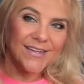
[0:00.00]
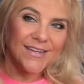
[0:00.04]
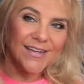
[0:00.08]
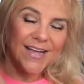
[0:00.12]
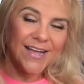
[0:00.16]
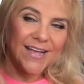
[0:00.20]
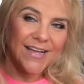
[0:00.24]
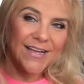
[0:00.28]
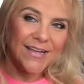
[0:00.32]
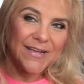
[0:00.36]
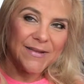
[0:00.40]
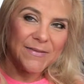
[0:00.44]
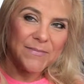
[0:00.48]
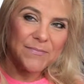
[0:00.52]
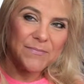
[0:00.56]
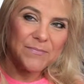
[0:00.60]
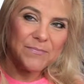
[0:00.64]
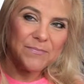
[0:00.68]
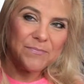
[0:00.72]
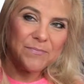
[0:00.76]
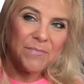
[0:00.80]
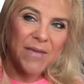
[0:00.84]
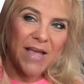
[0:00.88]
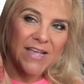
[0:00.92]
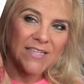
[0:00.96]

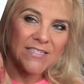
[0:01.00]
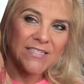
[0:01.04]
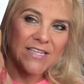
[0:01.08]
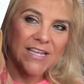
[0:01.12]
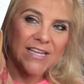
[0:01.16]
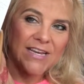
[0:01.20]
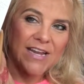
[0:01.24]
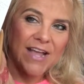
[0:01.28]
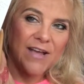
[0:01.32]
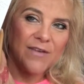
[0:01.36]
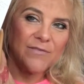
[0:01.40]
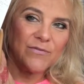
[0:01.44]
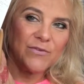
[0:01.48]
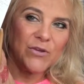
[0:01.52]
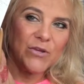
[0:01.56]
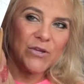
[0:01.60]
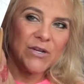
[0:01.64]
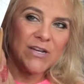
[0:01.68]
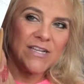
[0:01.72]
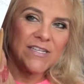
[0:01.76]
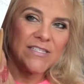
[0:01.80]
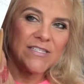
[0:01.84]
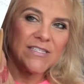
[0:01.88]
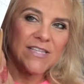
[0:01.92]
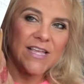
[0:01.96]
basket of
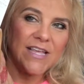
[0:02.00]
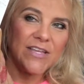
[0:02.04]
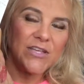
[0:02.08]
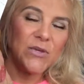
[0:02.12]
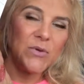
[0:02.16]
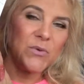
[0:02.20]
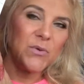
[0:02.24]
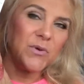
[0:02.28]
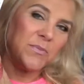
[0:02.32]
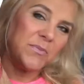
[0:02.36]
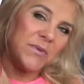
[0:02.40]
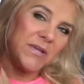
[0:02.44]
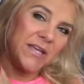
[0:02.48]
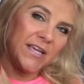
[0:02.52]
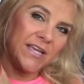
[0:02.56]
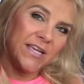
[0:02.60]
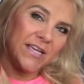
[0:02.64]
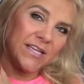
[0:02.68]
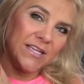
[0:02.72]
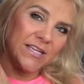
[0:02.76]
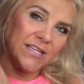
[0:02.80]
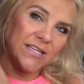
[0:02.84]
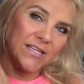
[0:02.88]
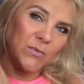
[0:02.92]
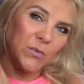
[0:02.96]
goodies that you will
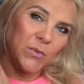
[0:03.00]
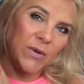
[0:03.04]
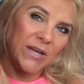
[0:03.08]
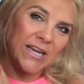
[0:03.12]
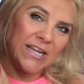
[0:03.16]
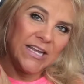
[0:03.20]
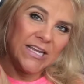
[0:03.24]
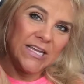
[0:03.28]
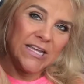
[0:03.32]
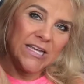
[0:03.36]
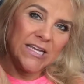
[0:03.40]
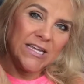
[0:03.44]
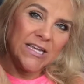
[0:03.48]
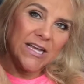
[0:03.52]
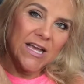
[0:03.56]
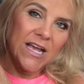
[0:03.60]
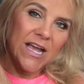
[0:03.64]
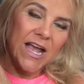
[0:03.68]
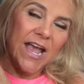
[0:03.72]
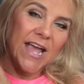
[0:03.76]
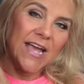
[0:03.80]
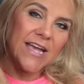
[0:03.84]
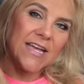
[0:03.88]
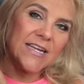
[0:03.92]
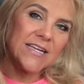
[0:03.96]
be winning,
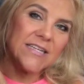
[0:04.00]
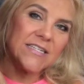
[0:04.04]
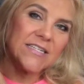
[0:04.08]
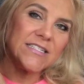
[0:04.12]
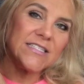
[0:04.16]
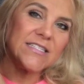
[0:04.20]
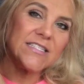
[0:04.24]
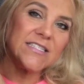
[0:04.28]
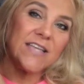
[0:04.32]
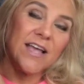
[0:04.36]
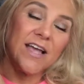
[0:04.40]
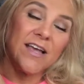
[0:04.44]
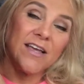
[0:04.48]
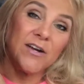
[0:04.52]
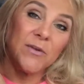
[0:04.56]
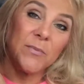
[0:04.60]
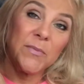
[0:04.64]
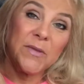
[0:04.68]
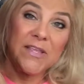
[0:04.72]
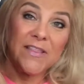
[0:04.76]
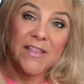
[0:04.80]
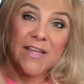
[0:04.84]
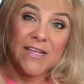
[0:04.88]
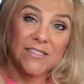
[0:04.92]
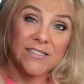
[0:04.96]
and it'll
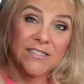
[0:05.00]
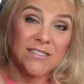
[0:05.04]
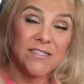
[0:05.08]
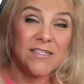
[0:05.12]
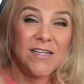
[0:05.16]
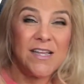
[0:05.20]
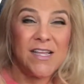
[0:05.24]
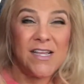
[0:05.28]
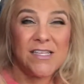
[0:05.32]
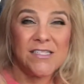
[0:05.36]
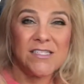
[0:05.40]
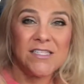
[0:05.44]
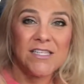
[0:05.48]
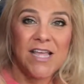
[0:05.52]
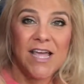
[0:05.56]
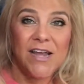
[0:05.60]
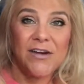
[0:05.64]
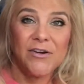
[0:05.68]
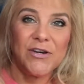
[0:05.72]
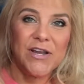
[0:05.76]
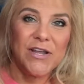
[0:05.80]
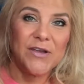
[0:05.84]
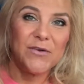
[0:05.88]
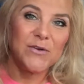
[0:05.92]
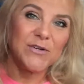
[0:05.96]
be that next
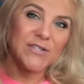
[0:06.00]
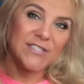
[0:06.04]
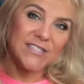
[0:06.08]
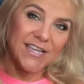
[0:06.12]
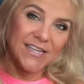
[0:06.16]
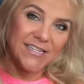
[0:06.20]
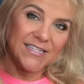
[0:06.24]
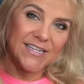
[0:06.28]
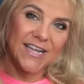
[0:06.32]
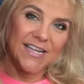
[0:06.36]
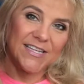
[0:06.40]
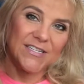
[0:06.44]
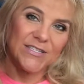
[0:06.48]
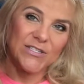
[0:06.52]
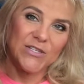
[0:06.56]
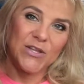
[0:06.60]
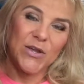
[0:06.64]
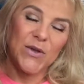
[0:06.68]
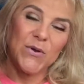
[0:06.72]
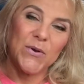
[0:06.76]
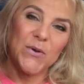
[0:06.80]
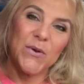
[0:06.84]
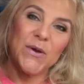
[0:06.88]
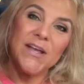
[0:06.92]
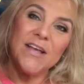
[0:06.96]
Saturday or Sunday.
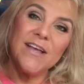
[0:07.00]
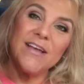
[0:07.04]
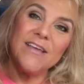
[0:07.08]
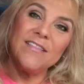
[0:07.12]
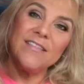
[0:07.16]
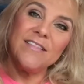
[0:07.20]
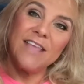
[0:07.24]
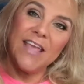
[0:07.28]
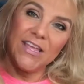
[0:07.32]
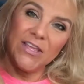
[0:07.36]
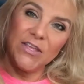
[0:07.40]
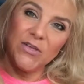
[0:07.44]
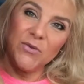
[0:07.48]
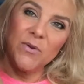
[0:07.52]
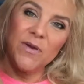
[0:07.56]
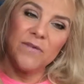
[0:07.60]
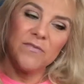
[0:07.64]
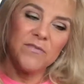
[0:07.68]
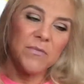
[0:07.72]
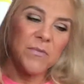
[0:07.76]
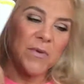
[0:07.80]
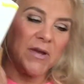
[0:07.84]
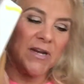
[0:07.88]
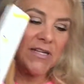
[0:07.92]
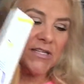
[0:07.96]
So thank you
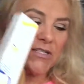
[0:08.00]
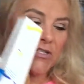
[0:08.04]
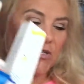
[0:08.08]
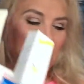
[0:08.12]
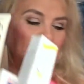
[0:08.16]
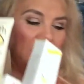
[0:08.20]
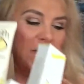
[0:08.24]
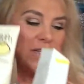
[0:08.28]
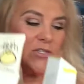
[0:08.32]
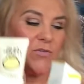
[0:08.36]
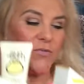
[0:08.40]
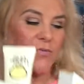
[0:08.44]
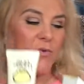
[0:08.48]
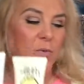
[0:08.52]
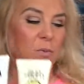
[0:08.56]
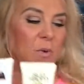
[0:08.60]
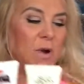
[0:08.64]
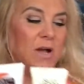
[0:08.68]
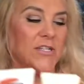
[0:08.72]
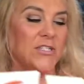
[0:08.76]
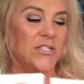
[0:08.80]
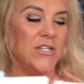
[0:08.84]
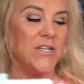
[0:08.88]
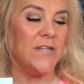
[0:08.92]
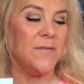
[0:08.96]
everybody so much for
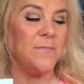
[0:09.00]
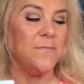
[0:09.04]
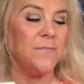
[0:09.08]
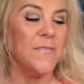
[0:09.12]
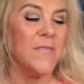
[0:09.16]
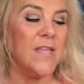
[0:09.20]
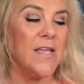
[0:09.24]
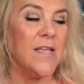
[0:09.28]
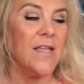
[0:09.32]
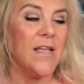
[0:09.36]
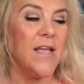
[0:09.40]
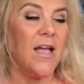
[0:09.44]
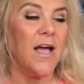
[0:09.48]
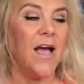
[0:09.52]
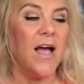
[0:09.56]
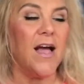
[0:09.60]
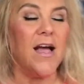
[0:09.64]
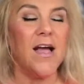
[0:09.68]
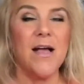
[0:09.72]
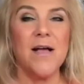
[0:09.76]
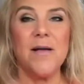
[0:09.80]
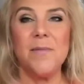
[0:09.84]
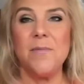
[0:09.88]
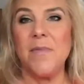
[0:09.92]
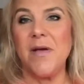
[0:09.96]
watching.
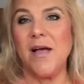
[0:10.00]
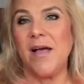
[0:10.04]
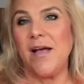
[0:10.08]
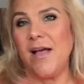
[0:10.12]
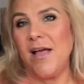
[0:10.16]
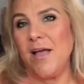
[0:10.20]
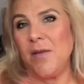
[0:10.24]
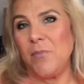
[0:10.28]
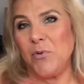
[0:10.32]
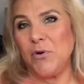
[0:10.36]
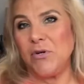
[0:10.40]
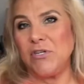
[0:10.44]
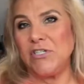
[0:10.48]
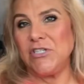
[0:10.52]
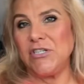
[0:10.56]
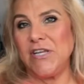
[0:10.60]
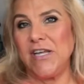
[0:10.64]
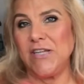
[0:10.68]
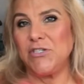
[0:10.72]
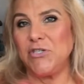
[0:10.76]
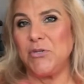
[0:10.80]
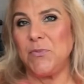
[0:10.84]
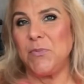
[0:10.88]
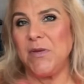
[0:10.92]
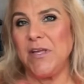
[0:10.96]
I
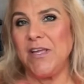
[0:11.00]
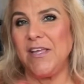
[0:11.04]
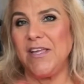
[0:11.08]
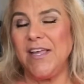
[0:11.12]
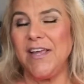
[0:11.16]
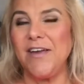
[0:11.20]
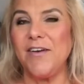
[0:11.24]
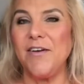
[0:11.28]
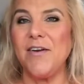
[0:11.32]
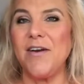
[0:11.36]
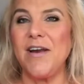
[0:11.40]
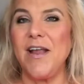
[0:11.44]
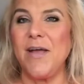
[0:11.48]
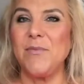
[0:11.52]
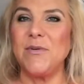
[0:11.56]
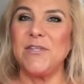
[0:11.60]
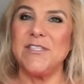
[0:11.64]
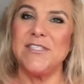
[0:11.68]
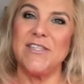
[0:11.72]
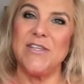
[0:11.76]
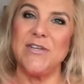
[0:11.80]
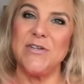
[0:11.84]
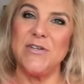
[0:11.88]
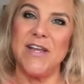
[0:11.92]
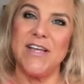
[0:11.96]
appreciate you being here, and I will
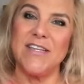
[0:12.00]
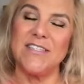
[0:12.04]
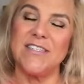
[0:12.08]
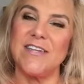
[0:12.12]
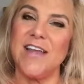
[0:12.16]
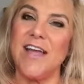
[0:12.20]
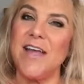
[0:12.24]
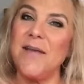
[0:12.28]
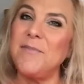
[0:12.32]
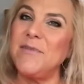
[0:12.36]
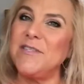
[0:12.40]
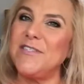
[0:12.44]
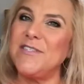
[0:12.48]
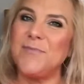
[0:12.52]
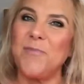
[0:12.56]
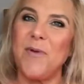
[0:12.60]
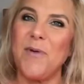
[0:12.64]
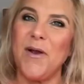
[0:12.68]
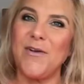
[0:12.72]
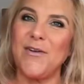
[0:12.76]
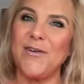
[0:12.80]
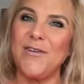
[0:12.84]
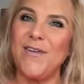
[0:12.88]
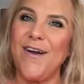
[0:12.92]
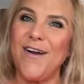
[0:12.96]
see you next time, and
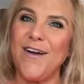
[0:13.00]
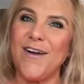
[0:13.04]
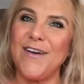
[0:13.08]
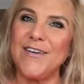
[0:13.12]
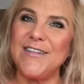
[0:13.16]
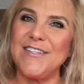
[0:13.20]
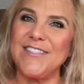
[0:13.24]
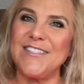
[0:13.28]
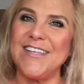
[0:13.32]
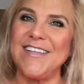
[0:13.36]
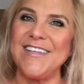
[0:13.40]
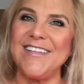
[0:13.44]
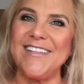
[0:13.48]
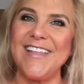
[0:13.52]
sparkle hard. See you